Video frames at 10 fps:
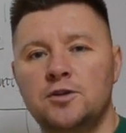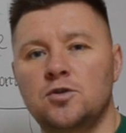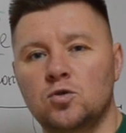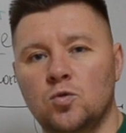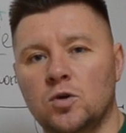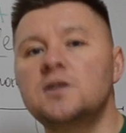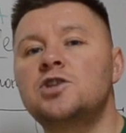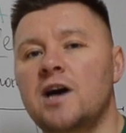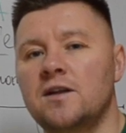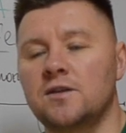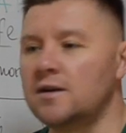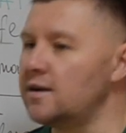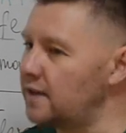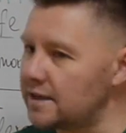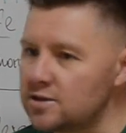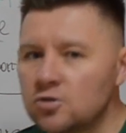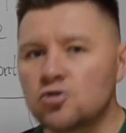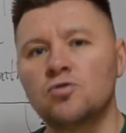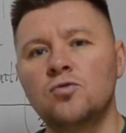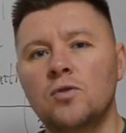you know, toward each other. That's not
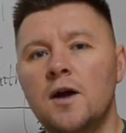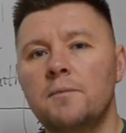true.